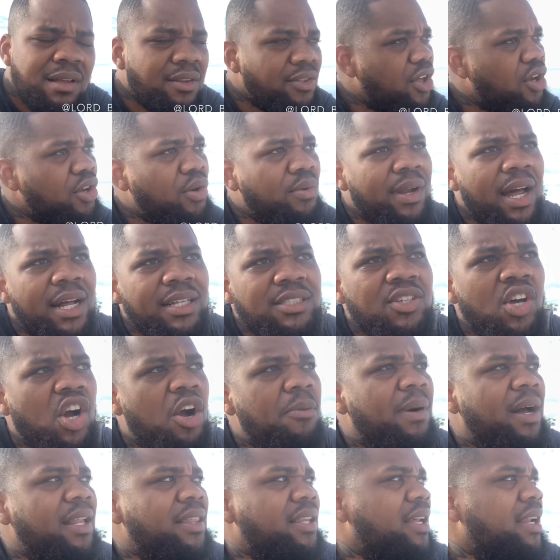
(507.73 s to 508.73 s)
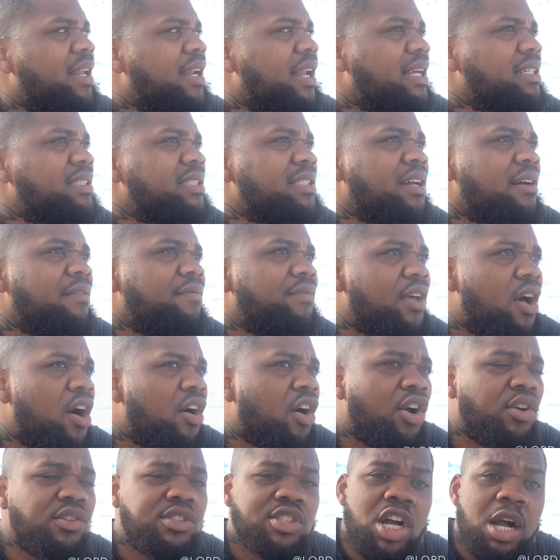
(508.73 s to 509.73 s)
No, you're not talking about none of that stuff,
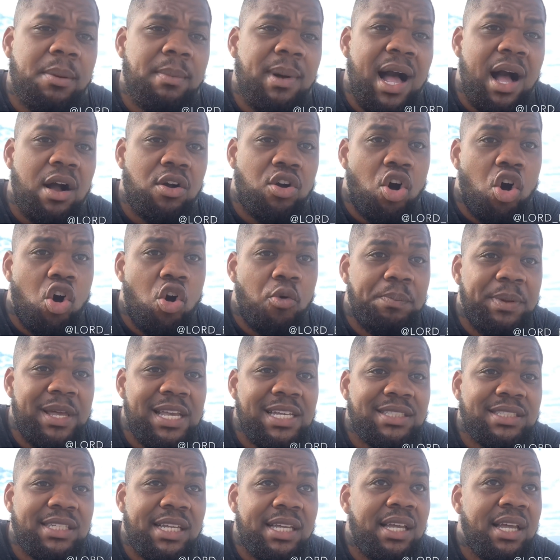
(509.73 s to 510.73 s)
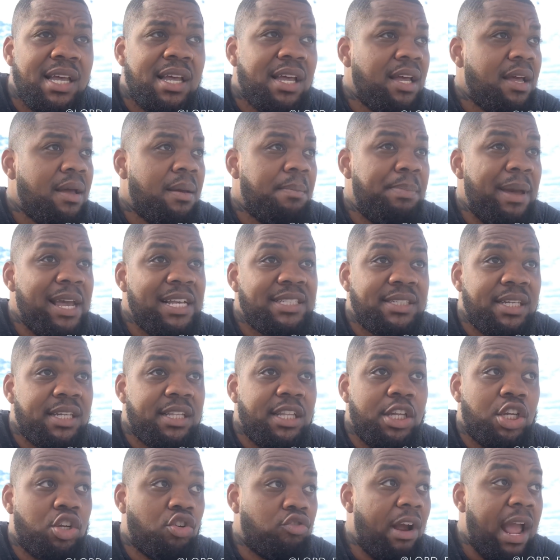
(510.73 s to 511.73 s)
dog. Are you talking about how Cole Beasley
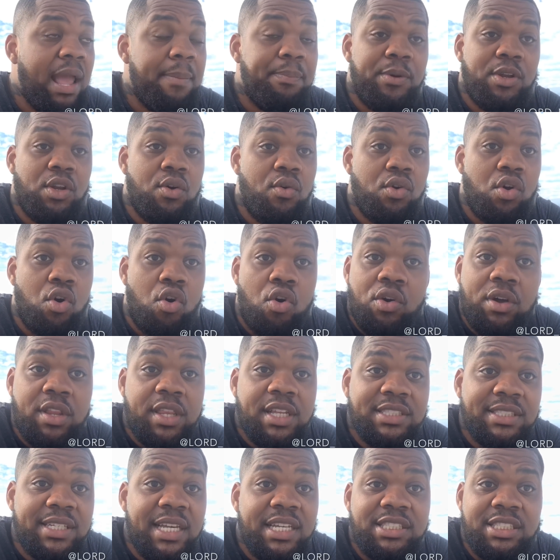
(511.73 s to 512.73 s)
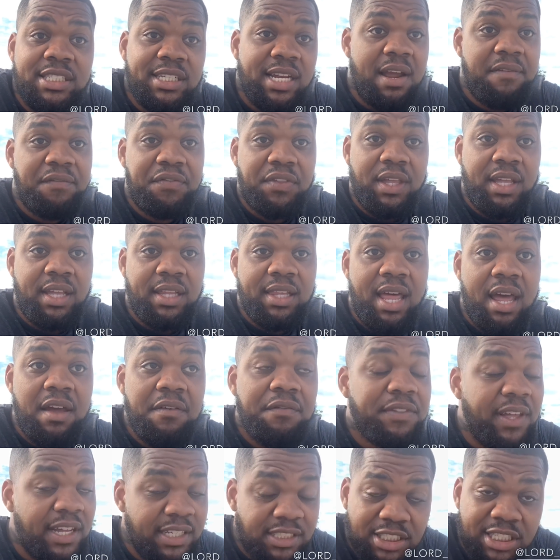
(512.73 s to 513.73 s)
basically crapping on an organization after he
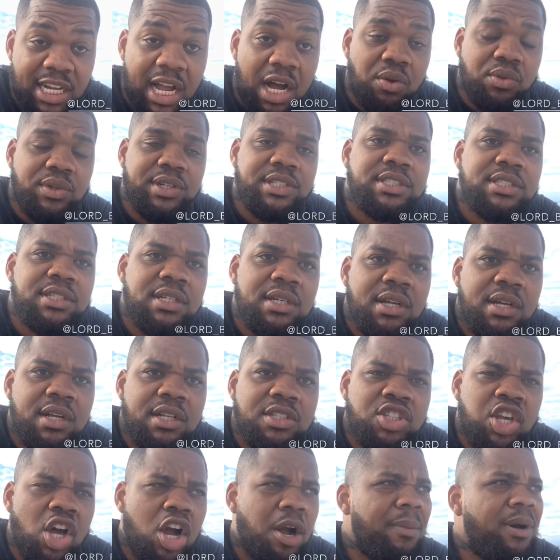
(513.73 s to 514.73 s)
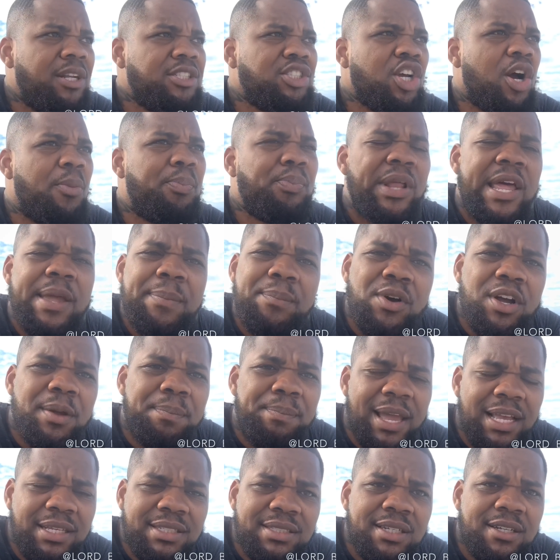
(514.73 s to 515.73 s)
left? That's childish. Talking about y'all playbook
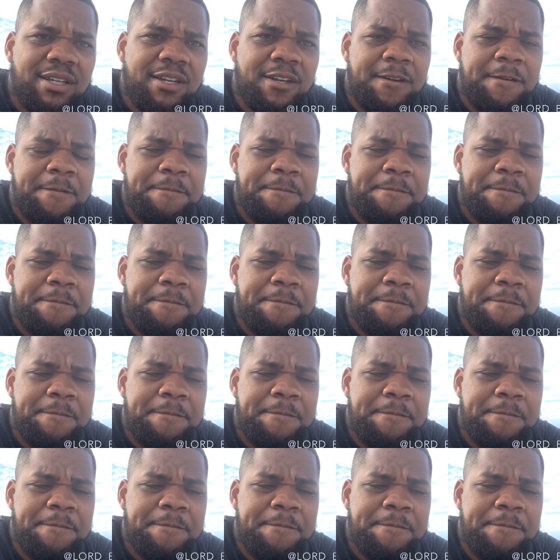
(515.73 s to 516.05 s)
basic?